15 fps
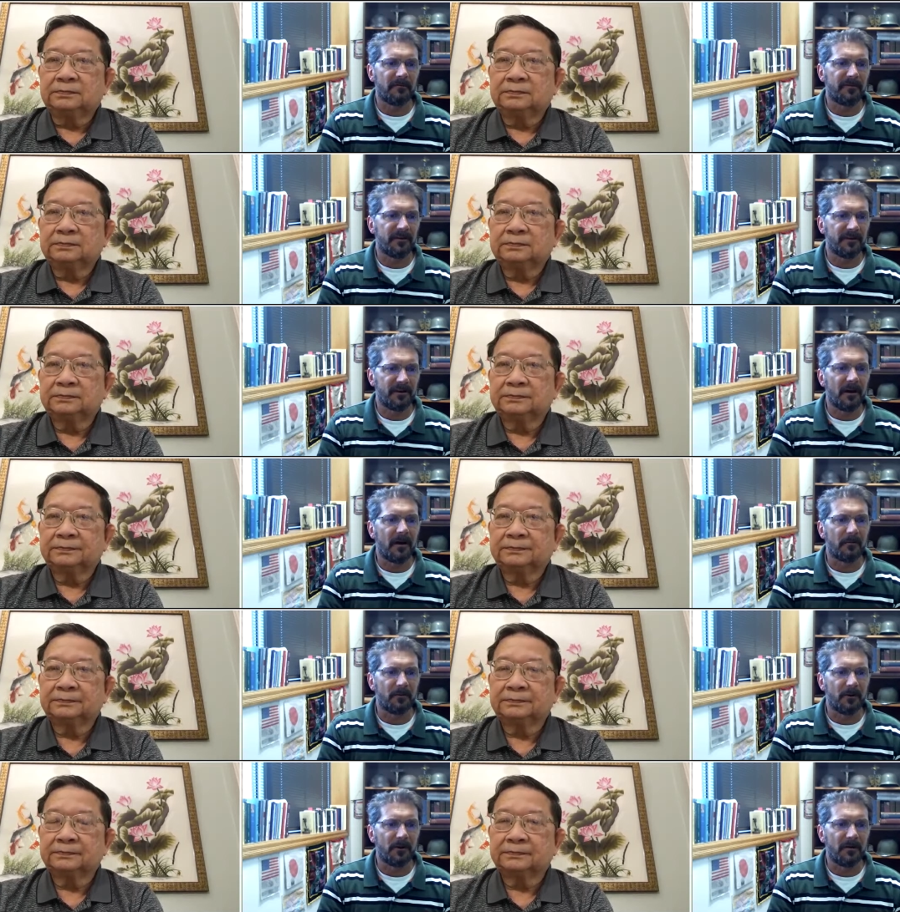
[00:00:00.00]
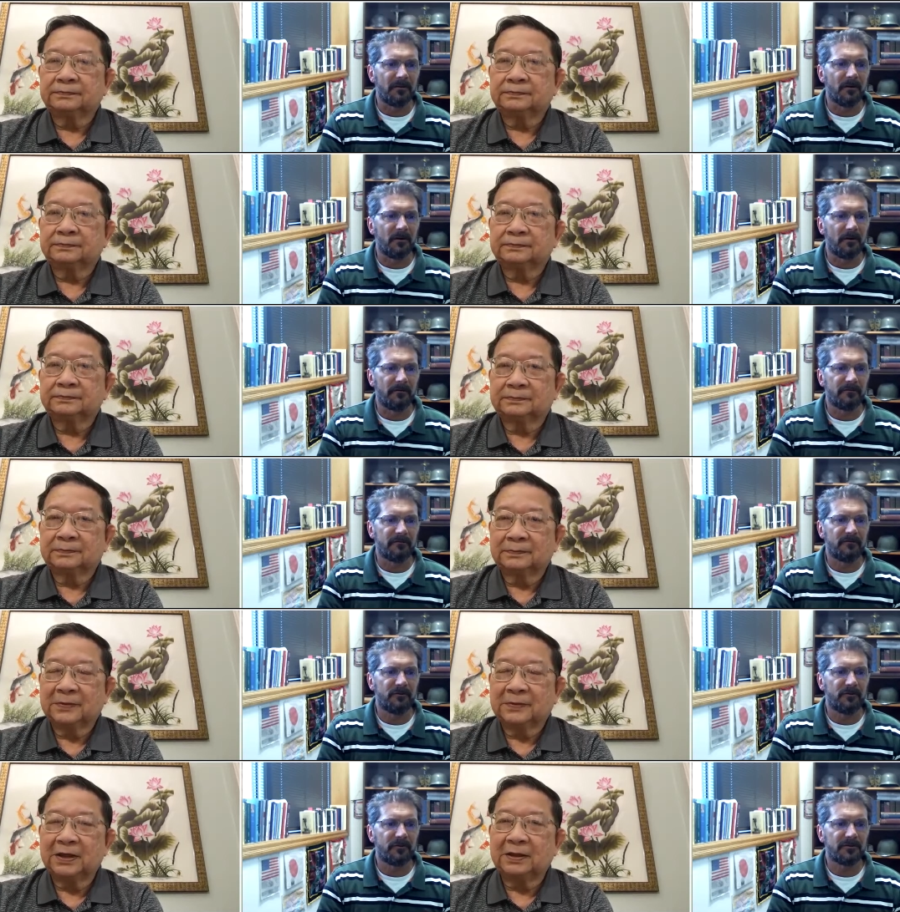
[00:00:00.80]
Speaker 1: of Vietnam, right? The ARVN
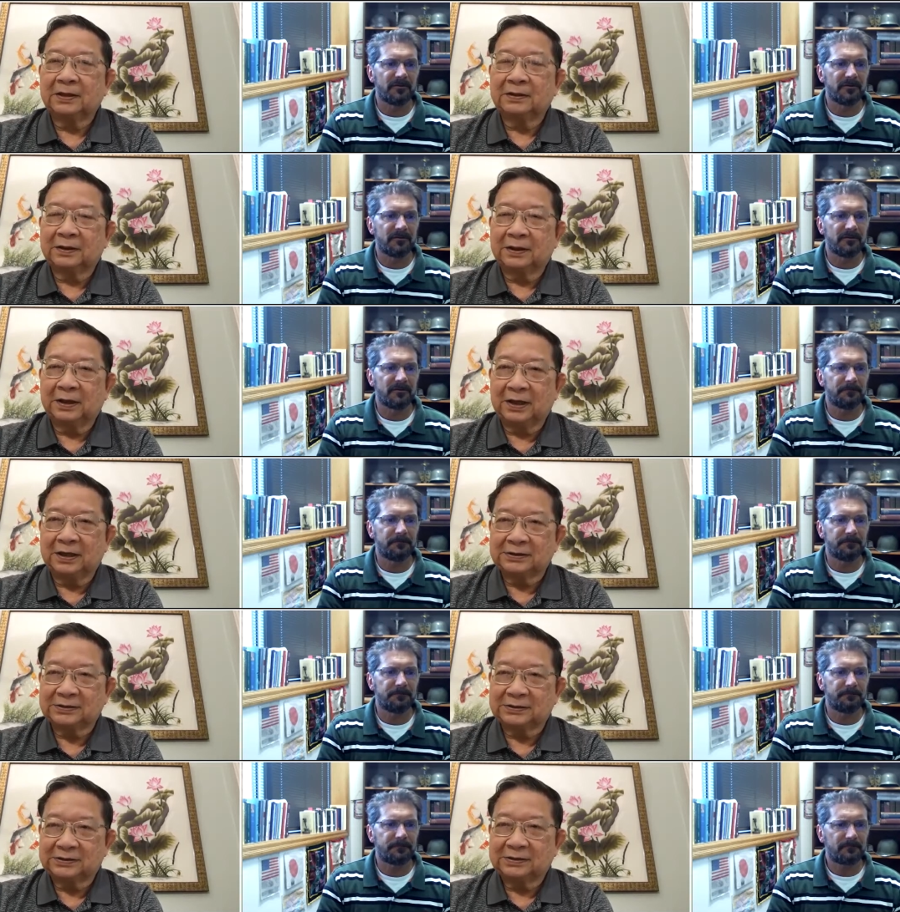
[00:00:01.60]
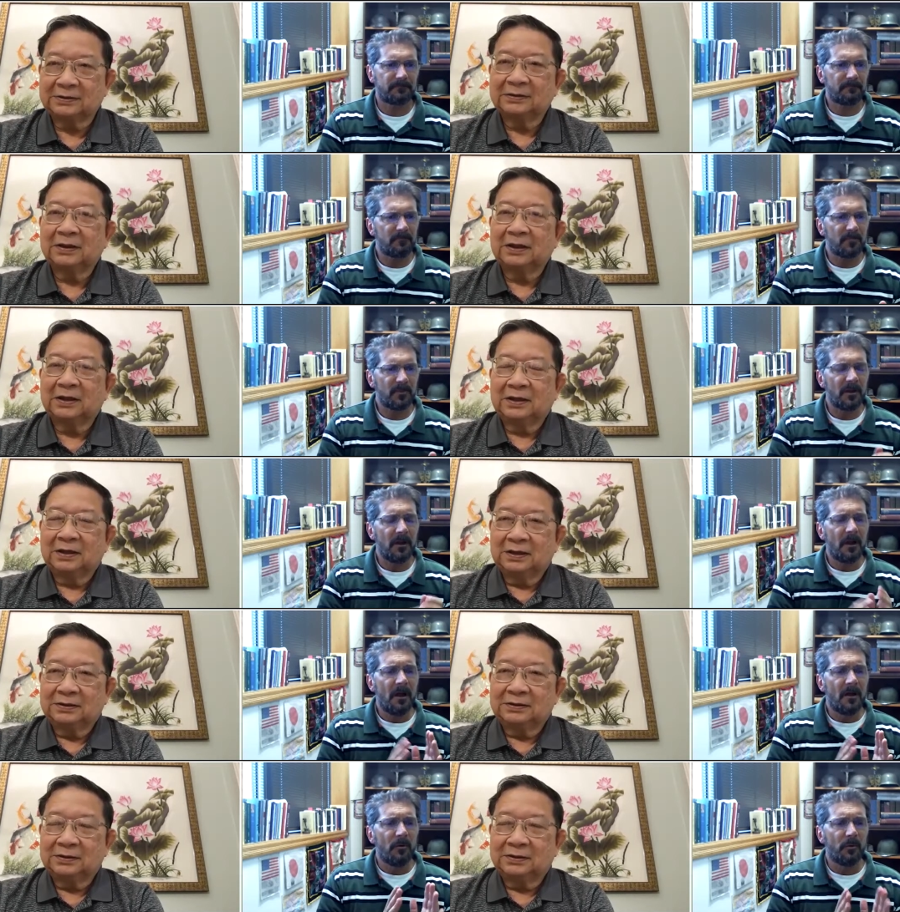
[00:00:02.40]
forces. Yes.
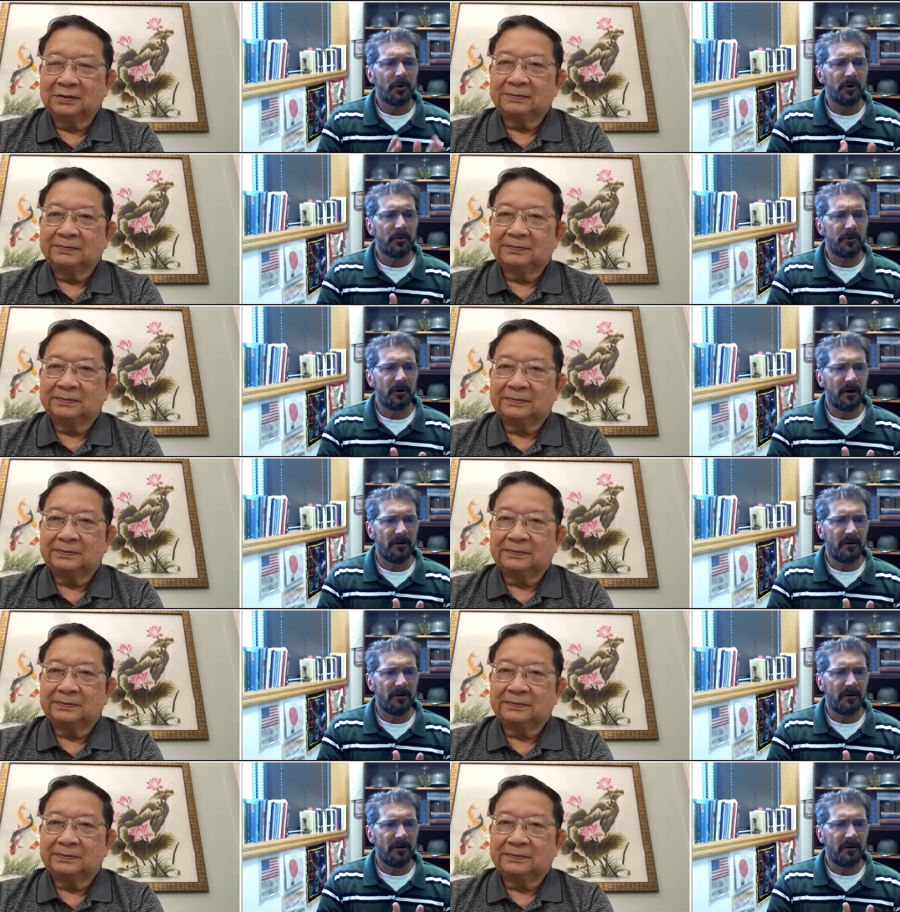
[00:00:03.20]
Were you an